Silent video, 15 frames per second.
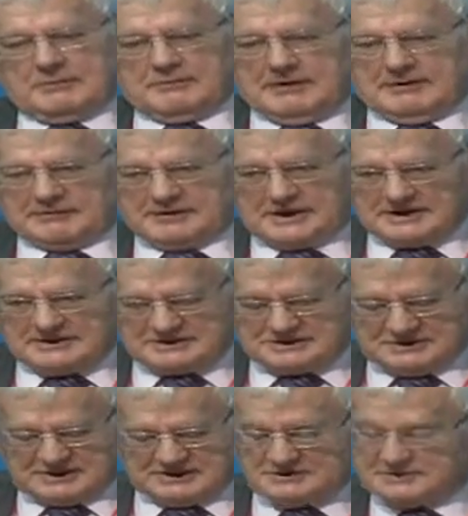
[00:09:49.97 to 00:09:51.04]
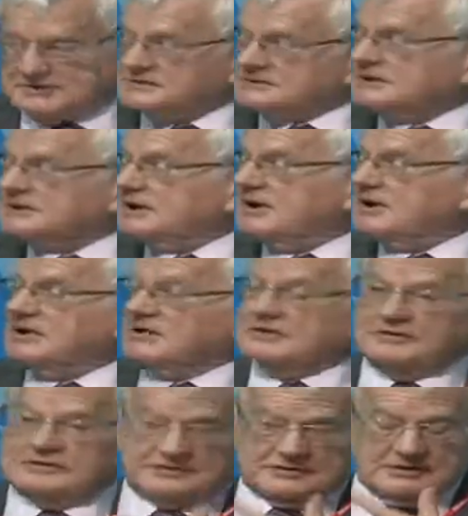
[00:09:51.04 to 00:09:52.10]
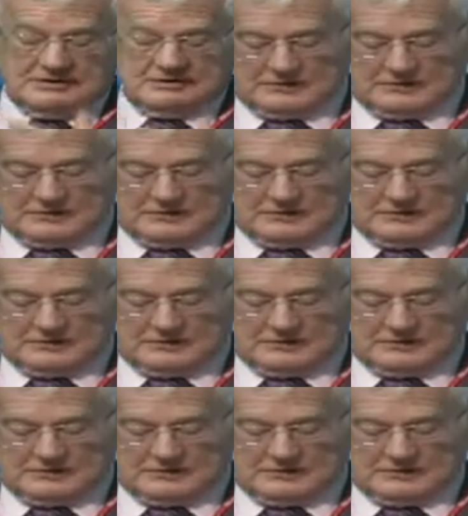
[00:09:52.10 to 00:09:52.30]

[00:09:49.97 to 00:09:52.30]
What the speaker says: of navigation issues that I noticed